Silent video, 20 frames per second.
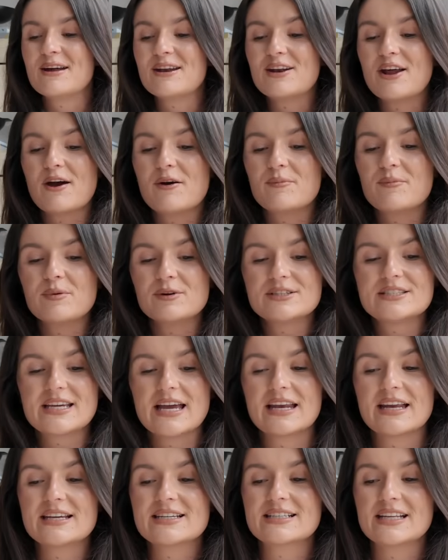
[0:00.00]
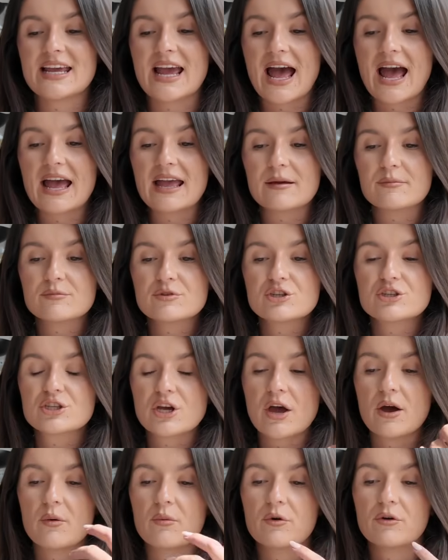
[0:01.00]
No, but seriously, I am
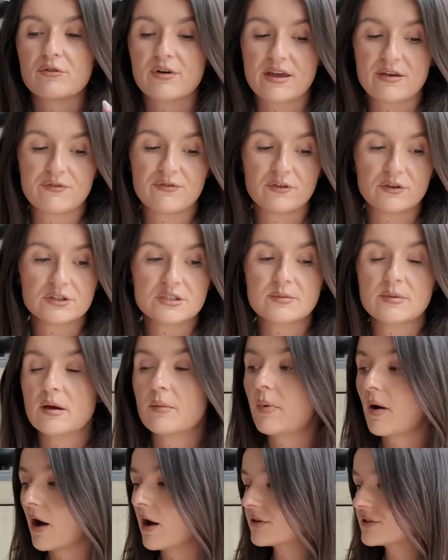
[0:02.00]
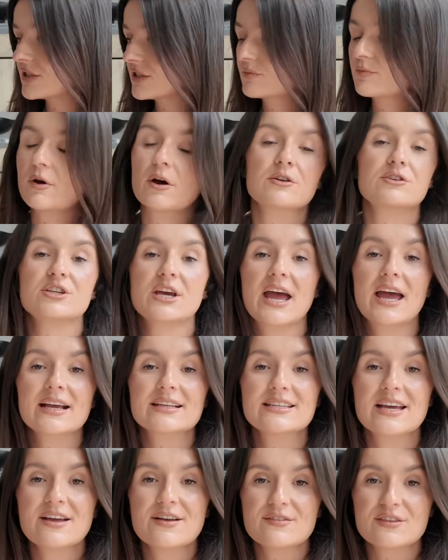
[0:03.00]
so grateful to be a part of this
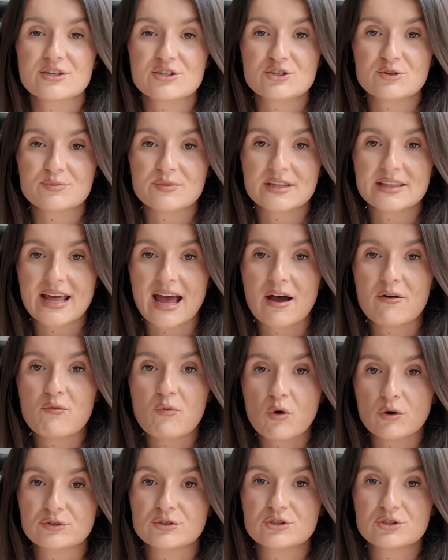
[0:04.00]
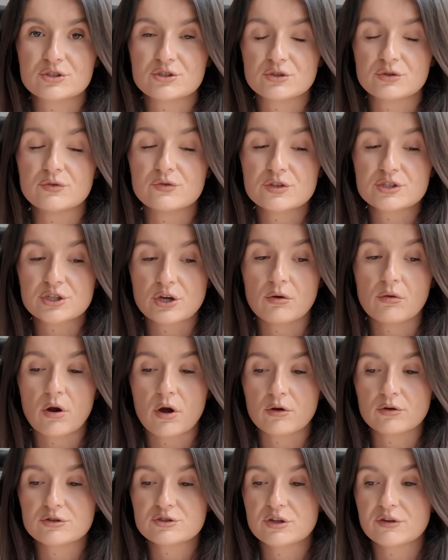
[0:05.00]
project. This is something that I've wanted to do for so
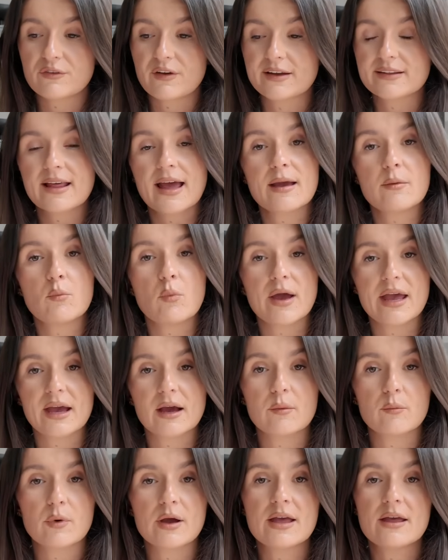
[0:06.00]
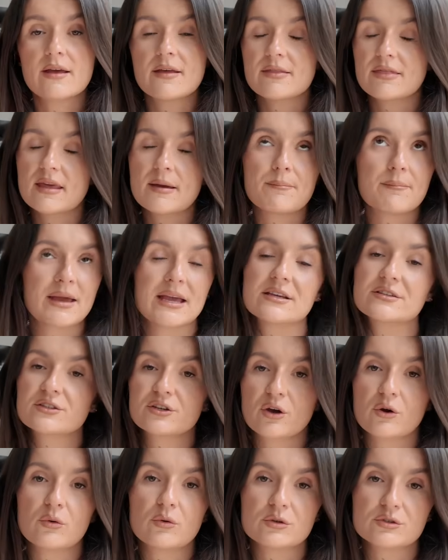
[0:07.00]
long, so the fact that I am working with the
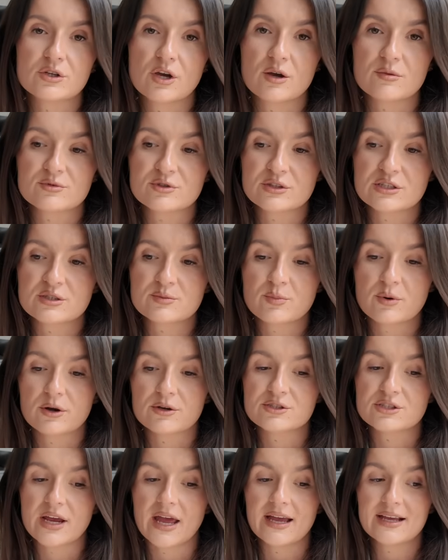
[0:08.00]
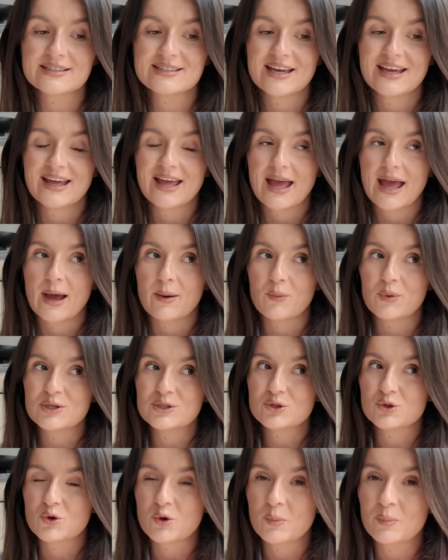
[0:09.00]
amazing Oakwood Homes on this project,
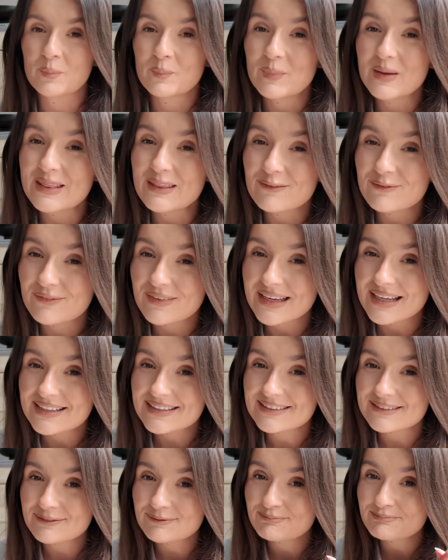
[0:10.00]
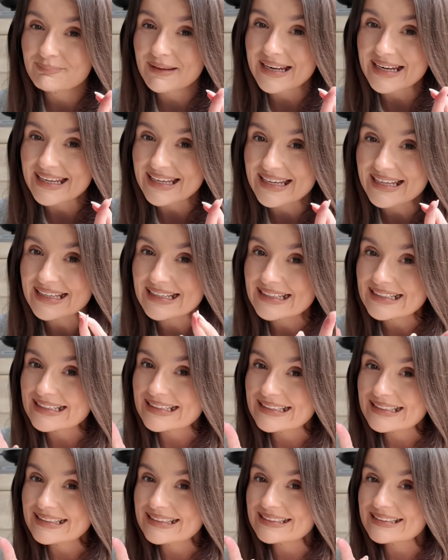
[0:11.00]
which could be the first of many.
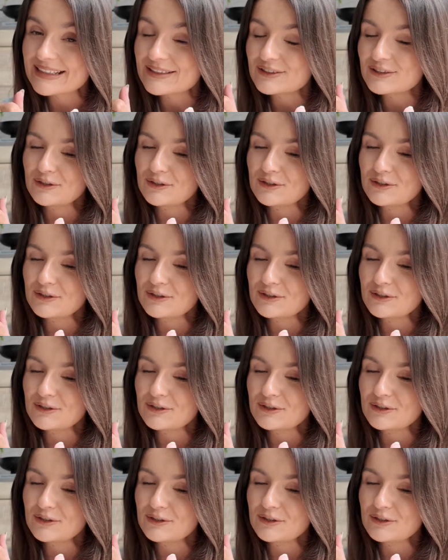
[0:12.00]
Stay